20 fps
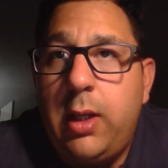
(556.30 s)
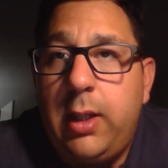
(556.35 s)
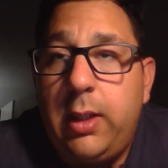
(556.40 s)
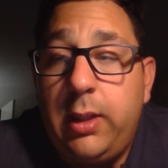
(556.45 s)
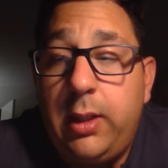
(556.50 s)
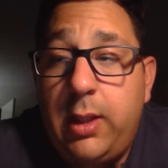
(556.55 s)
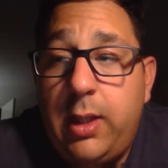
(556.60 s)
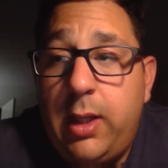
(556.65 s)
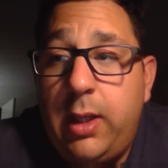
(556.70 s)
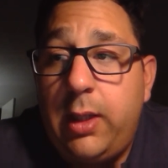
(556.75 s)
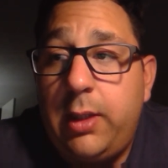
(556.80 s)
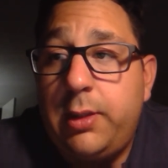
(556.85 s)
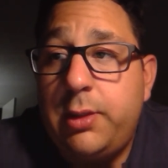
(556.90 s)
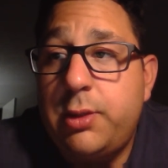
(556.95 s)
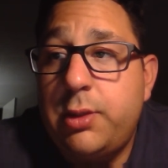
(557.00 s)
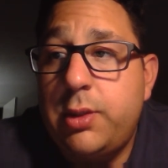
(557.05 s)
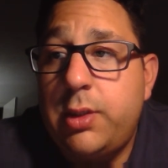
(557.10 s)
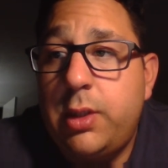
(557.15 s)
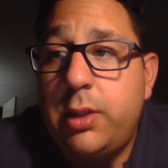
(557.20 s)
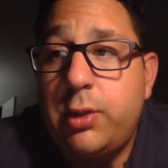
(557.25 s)

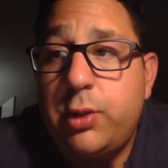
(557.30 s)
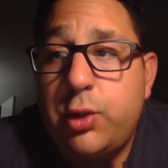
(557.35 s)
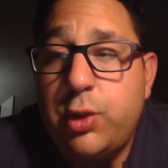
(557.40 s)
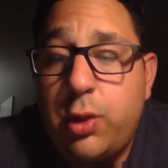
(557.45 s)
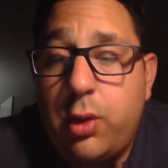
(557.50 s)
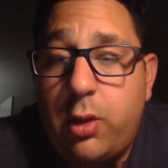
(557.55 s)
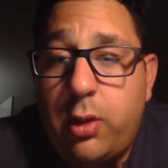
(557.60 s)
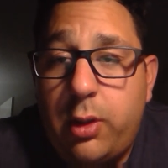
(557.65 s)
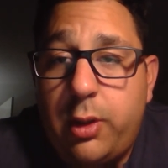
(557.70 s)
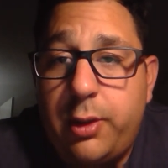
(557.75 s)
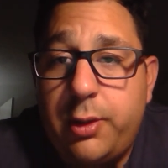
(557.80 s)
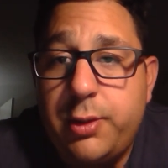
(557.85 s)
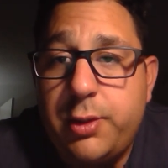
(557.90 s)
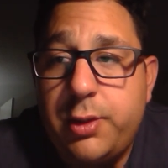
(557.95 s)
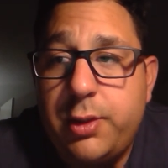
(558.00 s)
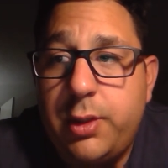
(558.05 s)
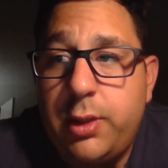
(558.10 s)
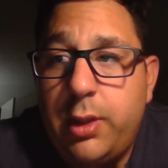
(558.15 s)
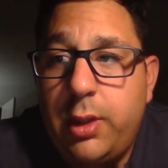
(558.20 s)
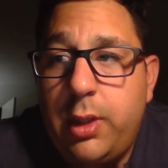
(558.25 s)
engaged and
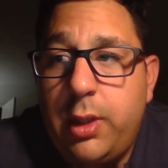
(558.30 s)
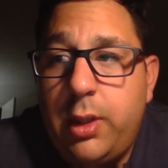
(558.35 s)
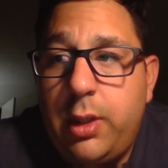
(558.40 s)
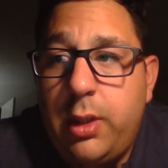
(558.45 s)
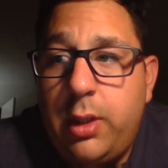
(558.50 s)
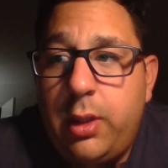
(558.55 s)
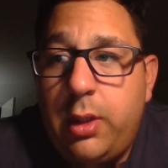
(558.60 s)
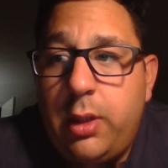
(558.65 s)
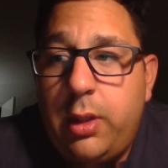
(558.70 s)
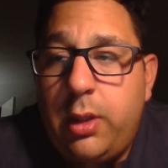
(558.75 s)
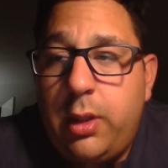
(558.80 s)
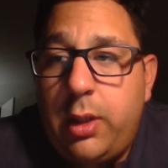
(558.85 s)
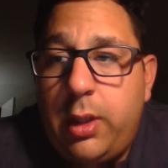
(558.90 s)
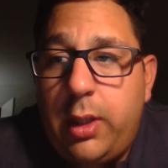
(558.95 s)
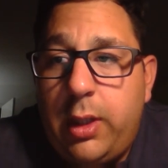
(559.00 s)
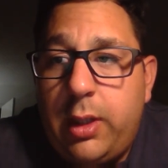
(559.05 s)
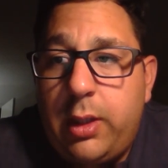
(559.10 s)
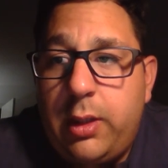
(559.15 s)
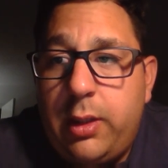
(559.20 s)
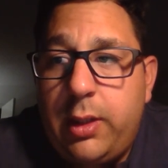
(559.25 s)
charged,
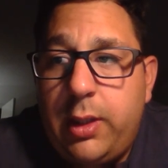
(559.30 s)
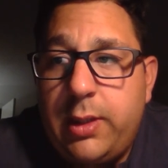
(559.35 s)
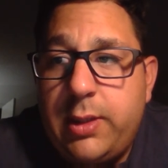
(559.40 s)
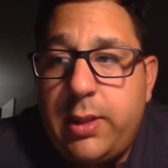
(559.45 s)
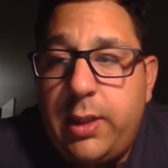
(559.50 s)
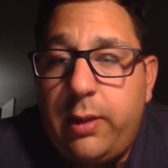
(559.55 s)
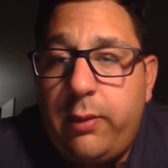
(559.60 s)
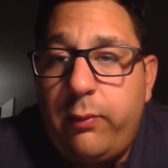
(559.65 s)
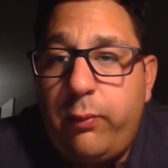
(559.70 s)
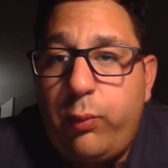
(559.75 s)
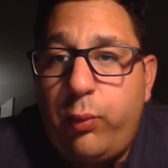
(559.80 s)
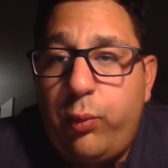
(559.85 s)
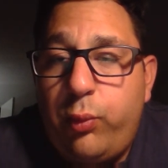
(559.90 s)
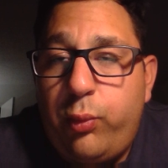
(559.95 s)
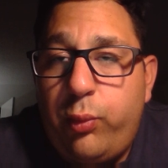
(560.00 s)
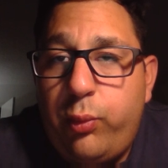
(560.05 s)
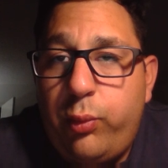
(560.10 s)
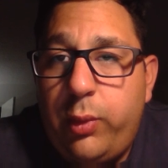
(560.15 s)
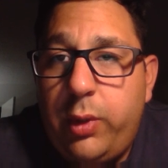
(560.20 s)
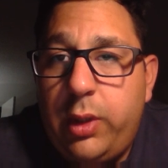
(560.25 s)
and they take
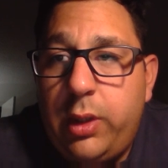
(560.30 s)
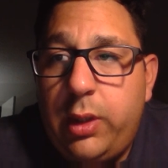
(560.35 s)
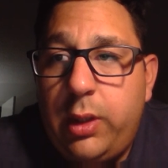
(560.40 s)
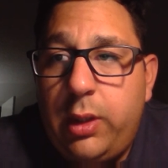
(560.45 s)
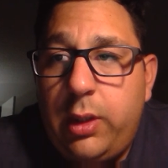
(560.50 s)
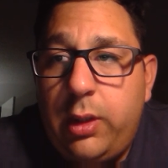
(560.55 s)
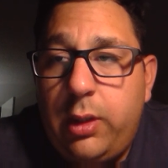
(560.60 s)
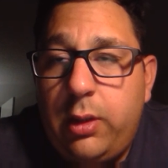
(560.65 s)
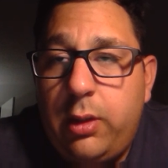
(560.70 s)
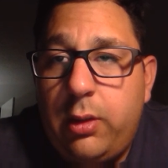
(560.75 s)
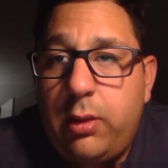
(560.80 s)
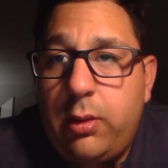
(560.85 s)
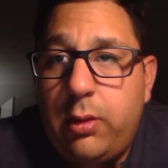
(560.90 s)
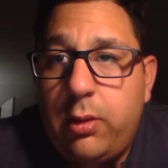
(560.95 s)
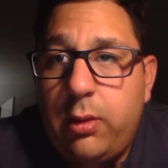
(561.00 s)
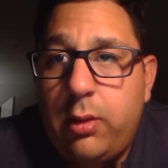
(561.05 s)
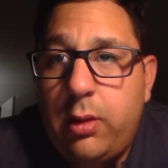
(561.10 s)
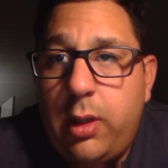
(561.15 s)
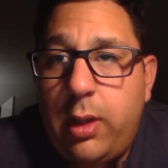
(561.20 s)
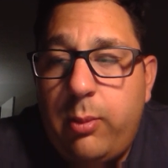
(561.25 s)
really
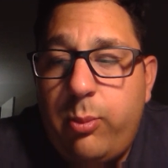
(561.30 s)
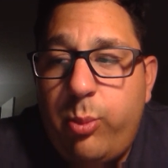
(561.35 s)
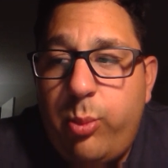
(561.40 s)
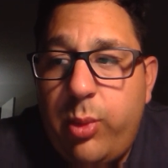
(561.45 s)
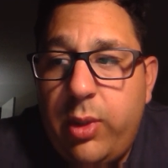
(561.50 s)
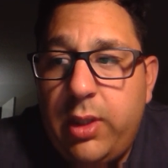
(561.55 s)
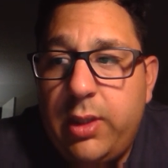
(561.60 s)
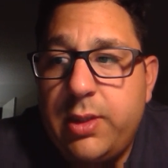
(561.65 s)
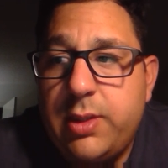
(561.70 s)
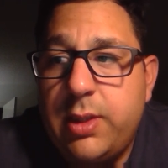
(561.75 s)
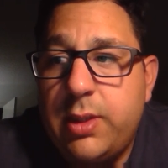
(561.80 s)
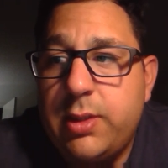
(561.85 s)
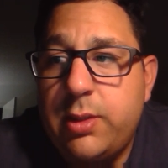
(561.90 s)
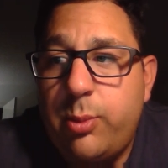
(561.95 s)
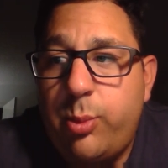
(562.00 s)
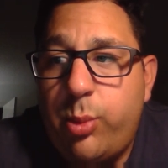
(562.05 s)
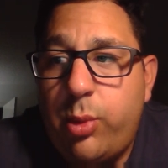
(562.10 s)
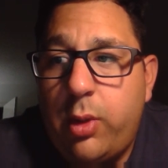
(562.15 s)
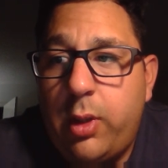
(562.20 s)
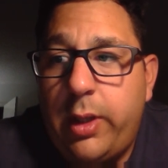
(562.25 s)
a big sense
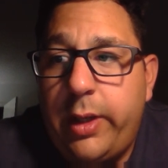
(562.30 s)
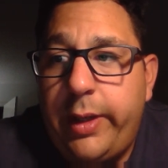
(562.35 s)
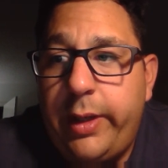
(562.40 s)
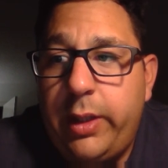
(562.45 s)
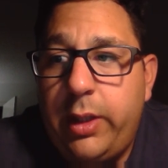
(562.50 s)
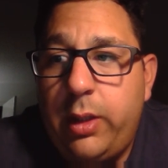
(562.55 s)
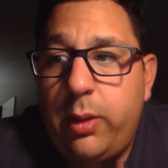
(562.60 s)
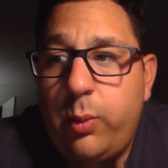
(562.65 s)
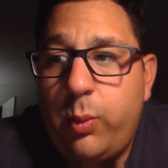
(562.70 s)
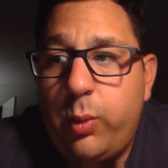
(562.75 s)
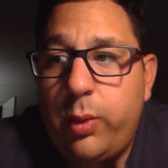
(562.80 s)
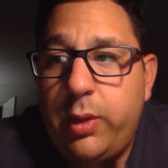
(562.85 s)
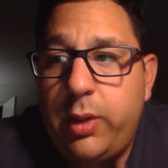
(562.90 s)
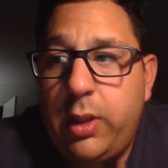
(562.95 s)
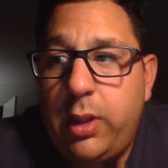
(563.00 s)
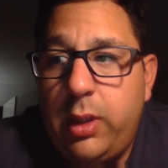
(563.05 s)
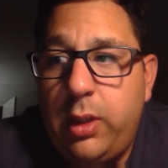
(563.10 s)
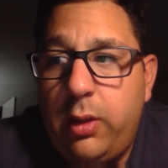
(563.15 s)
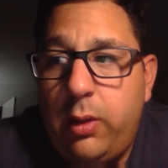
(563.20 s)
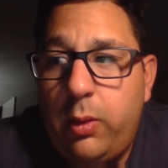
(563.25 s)
of pride in
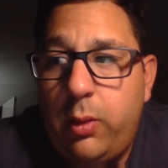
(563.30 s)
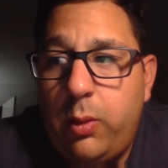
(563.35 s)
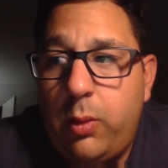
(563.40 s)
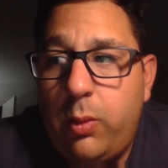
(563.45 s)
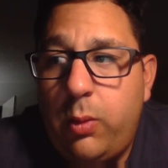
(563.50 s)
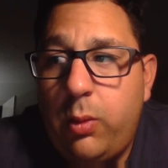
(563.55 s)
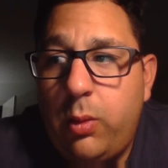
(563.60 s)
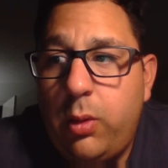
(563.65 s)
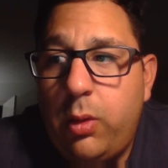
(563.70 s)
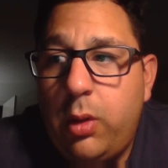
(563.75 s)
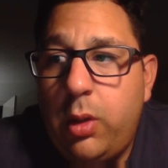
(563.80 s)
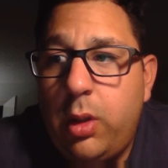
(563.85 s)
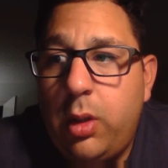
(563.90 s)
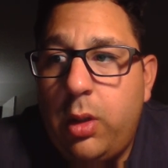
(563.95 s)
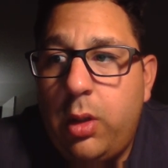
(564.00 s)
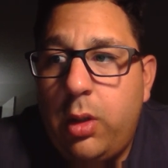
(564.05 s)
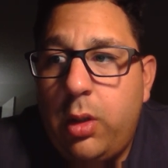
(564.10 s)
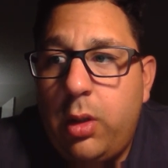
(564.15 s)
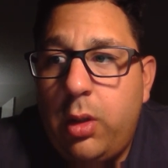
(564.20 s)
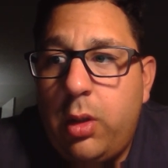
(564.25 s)
what they do.
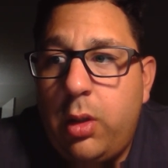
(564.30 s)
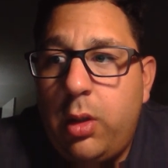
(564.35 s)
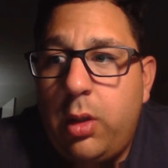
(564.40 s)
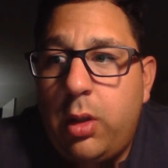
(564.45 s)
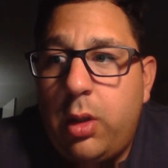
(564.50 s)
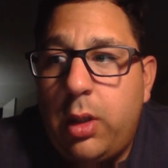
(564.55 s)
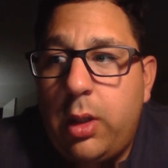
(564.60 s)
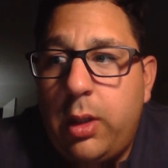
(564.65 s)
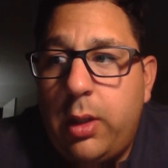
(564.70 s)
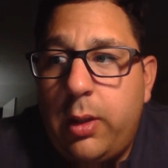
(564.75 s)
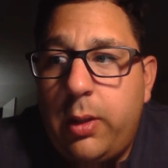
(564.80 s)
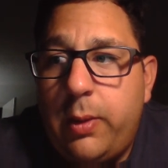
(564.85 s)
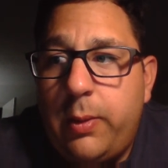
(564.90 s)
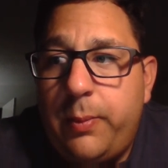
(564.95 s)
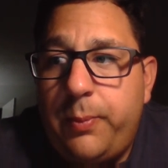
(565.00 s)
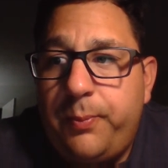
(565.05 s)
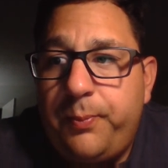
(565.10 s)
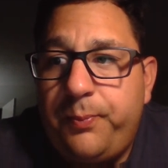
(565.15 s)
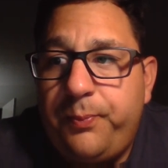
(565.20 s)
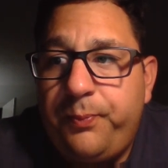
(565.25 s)

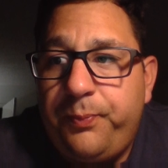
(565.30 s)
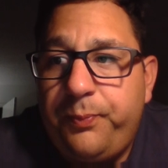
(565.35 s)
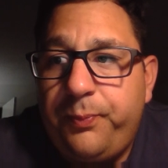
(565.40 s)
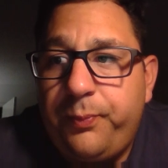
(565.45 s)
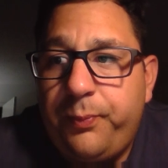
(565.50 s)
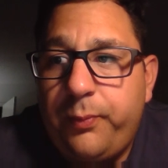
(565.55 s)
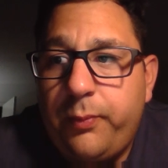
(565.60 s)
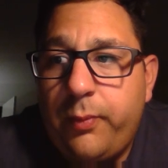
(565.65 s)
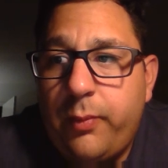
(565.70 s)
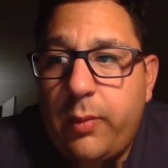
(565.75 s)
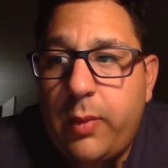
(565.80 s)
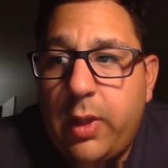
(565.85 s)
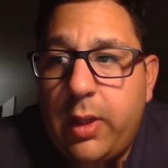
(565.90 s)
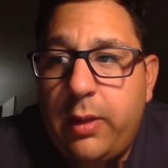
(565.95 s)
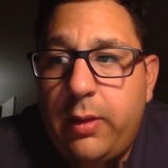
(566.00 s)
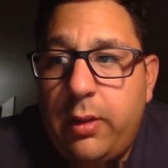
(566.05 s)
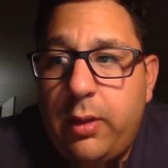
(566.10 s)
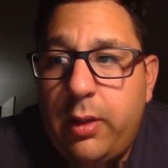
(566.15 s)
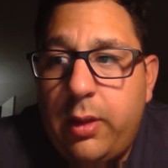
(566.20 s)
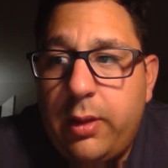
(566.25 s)
Um,
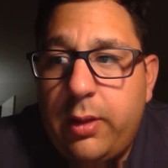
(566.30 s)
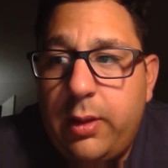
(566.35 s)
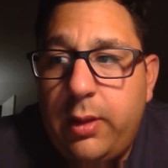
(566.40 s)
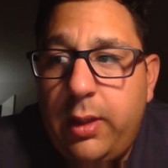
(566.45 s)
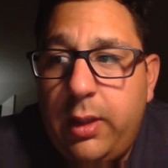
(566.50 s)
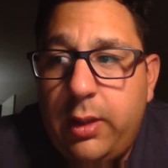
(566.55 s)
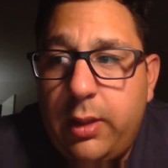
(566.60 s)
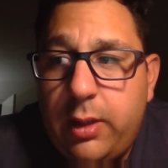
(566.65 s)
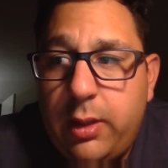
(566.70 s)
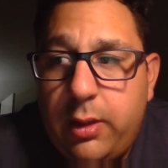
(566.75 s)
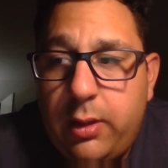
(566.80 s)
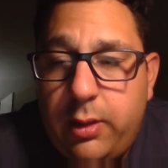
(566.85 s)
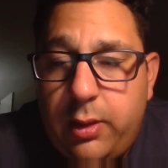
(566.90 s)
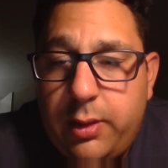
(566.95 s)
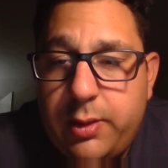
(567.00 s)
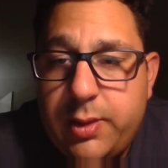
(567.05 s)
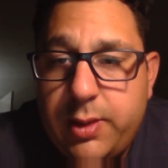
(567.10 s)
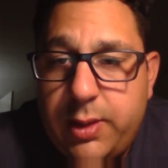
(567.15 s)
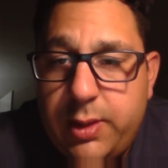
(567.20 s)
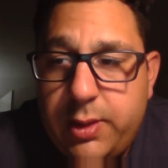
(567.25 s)
and their
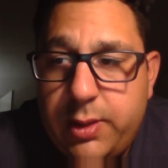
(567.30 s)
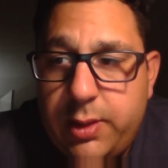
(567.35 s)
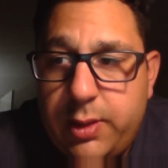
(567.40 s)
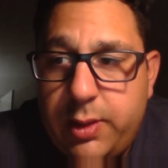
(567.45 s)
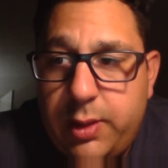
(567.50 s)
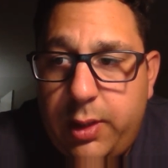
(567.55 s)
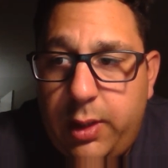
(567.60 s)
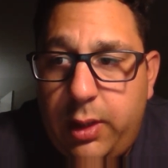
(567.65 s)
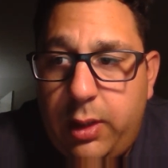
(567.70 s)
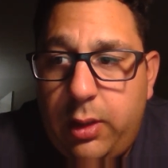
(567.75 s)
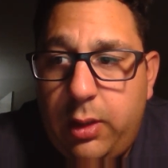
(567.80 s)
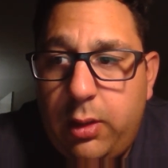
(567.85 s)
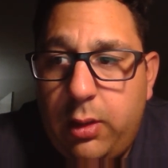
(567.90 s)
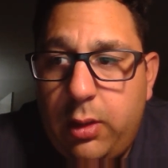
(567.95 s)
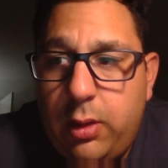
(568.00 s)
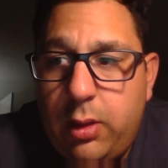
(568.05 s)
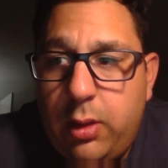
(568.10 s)
etnina, ethnicity,